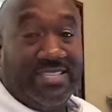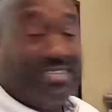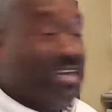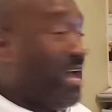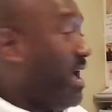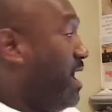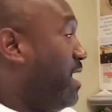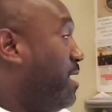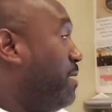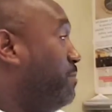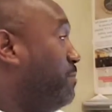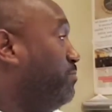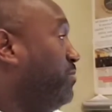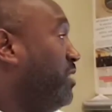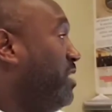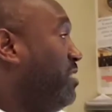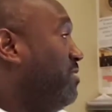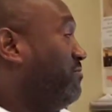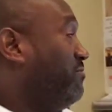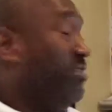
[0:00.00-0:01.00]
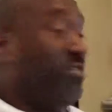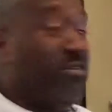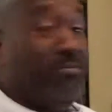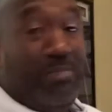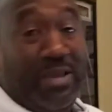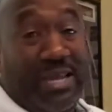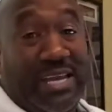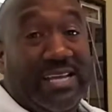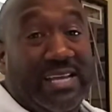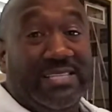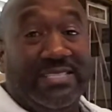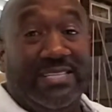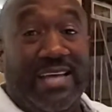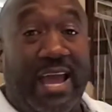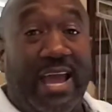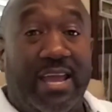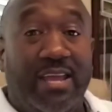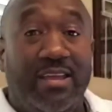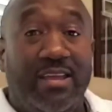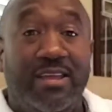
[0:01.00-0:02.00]
that time for the
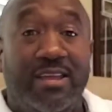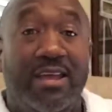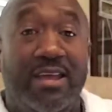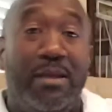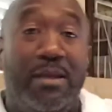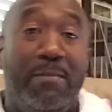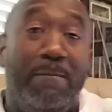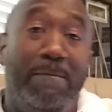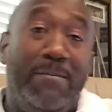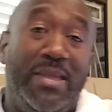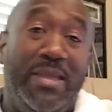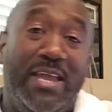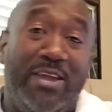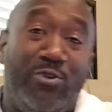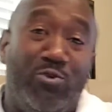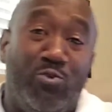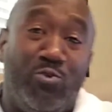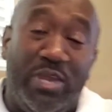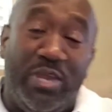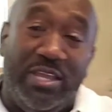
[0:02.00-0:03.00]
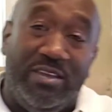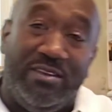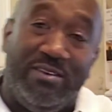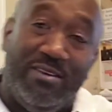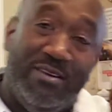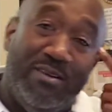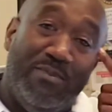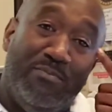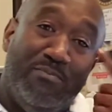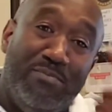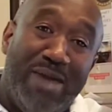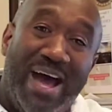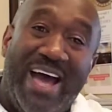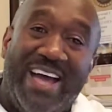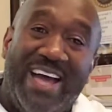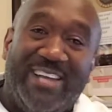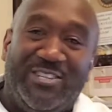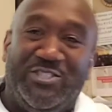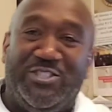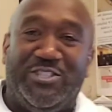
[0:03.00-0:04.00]
midday, midweek,
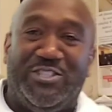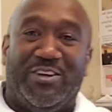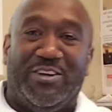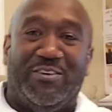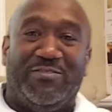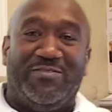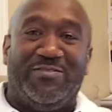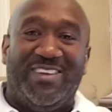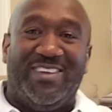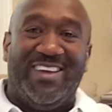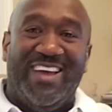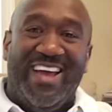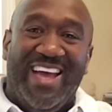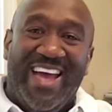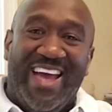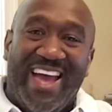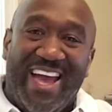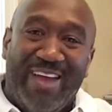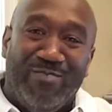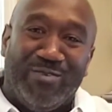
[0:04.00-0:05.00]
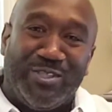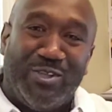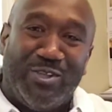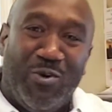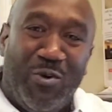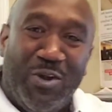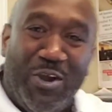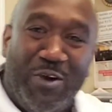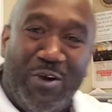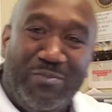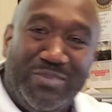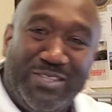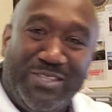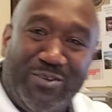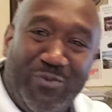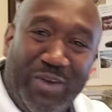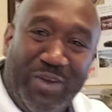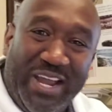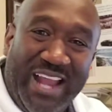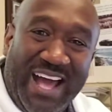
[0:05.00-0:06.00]
mind shift. Hey, what's going on,
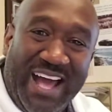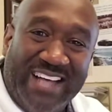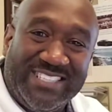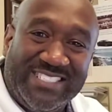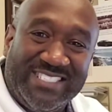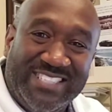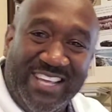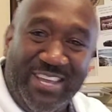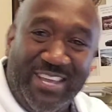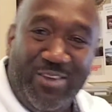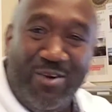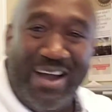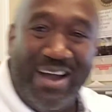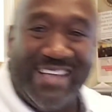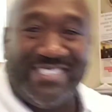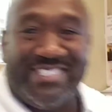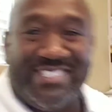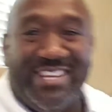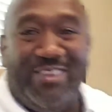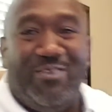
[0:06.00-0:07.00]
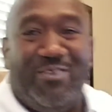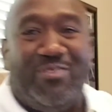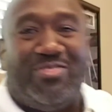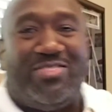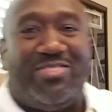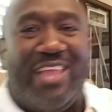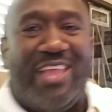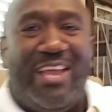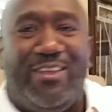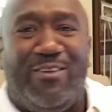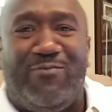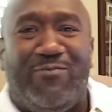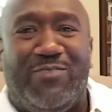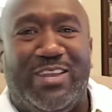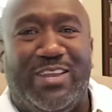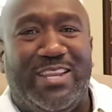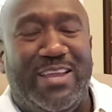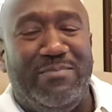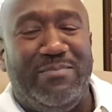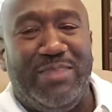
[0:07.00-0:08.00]
Miss Gwen? I see you. I see you. Thank
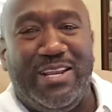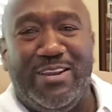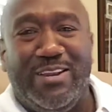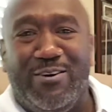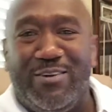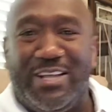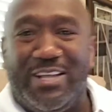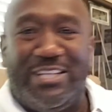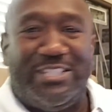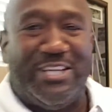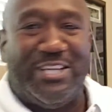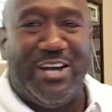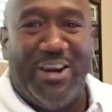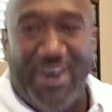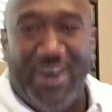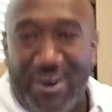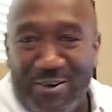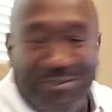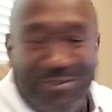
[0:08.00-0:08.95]
you for letting me know that you're